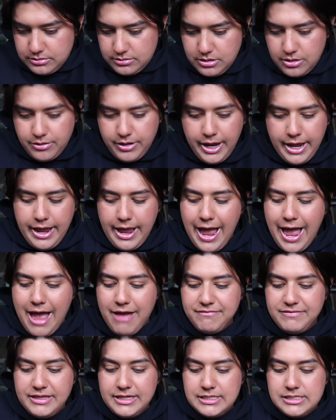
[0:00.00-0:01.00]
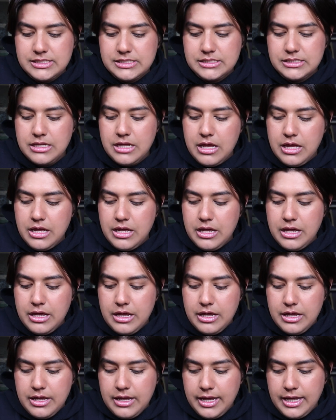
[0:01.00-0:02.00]
Okay, I have this.
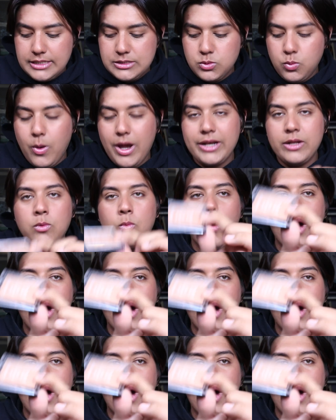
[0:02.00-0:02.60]
It's Wet and